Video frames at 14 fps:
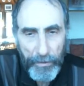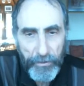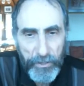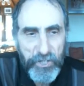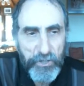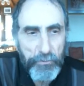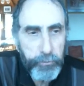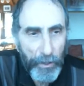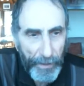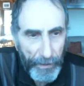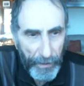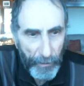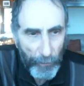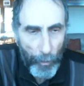a, a, way of
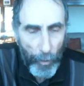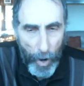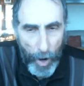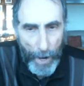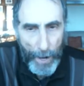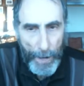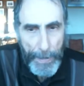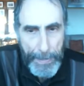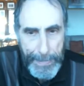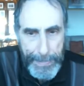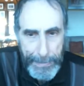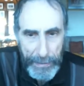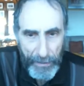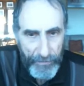explaining
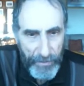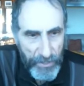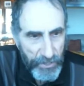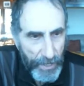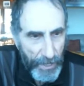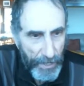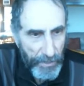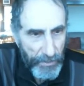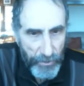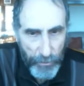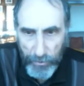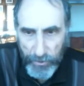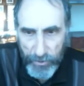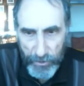why, in this
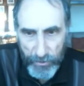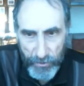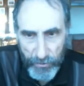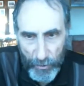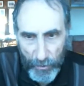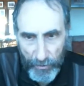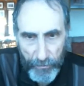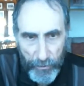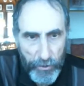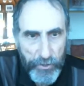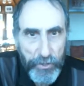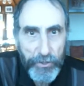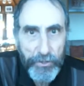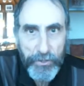case, there was such a
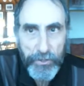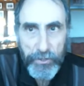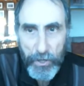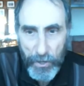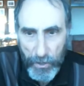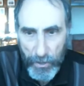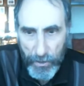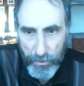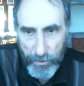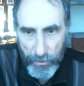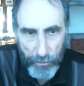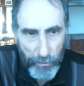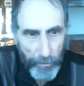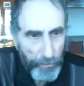divergence.
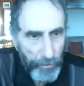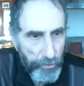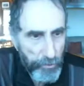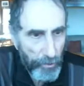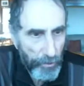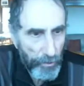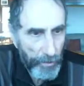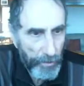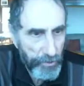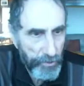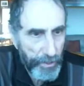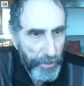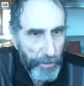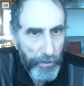So I'm going to
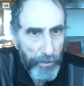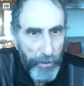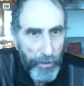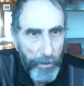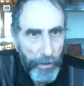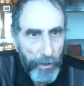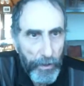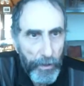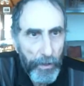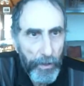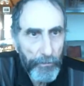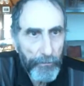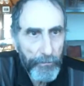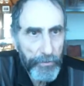try and share
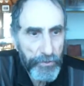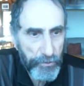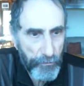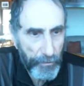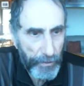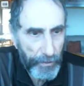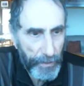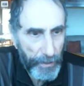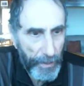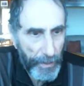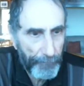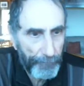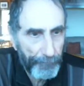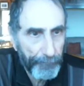uh, the
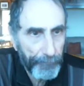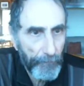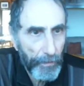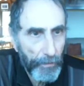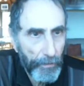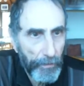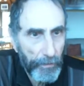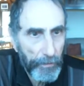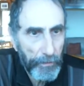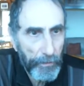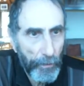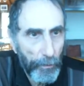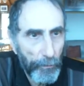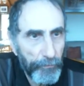screen again,
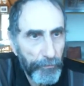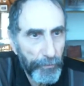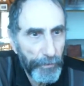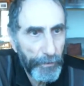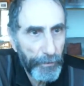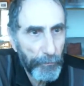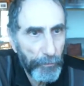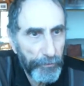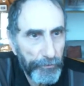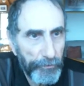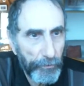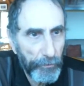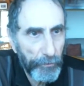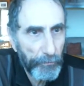and
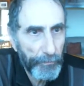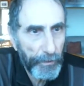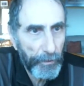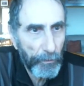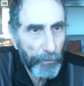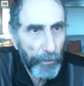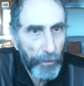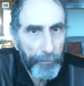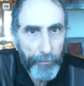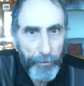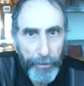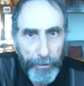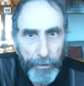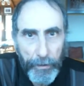hopefully it will still be
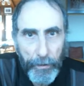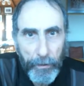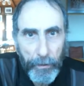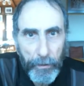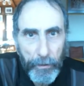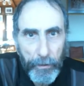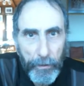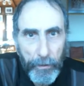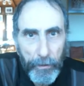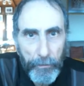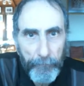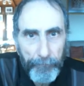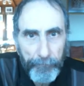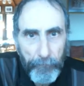cooperating.
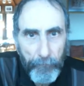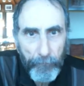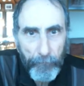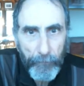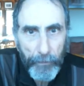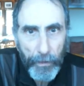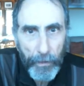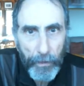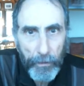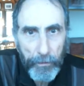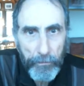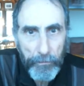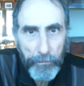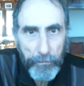
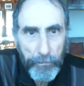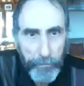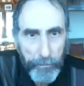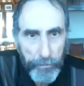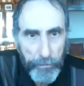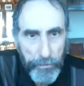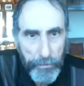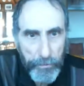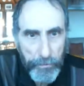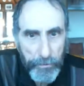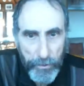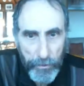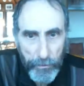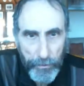Uh,
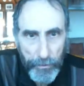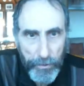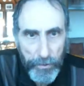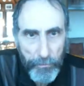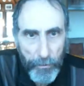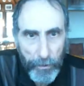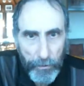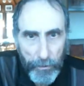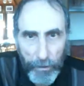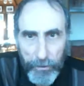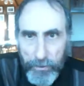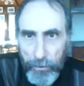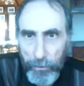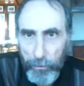so it is.
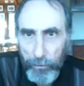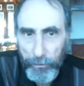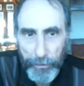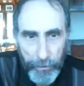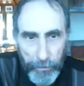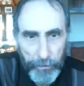My luck is